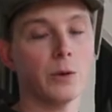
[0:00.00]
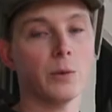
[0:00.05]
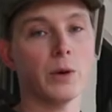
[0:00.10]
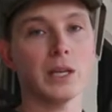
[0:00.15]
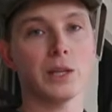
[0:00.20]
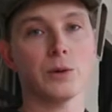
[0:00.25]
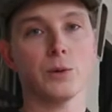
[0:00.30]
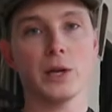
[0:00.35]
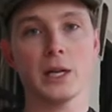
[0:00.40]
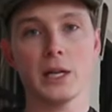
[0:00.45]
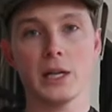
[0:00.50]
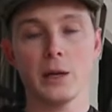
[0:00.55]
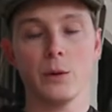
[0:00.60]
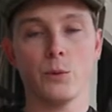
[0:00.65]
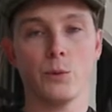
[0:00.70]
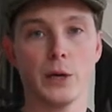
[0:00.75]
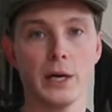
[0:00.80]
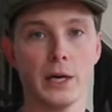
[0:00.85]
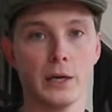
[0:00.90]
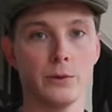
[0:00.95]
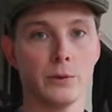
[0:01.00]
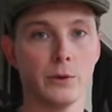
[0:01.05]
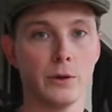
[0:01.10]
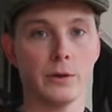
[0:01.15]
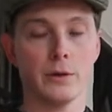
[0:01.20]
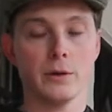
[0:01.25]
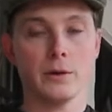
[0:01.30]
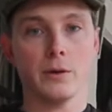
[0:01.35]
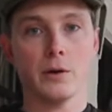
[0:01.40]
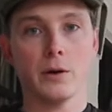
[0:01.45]
quite quickly where
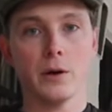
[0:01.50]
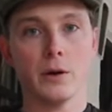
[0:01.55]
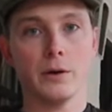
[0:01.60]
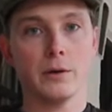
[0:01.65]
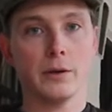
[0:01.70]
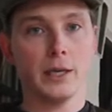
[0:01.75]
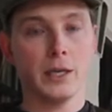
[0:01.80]
you are